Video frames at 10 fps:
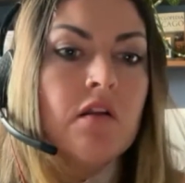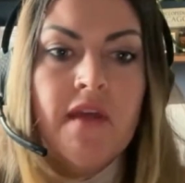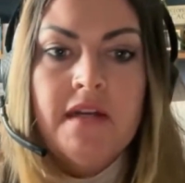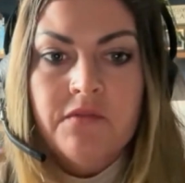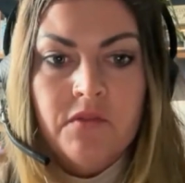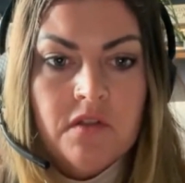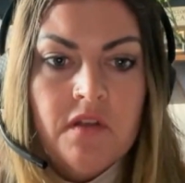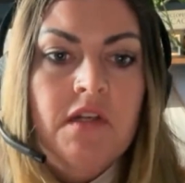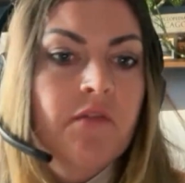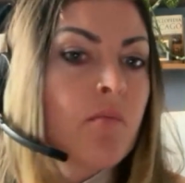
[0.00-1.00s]
of that
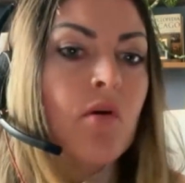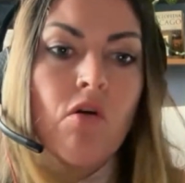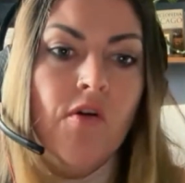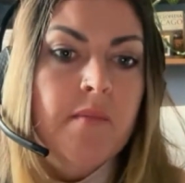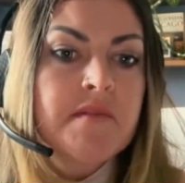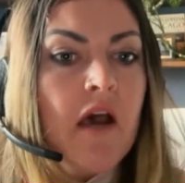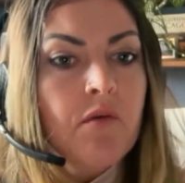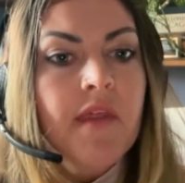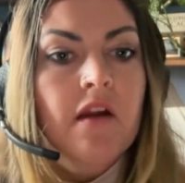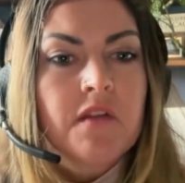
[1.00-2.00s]
the different programs out there.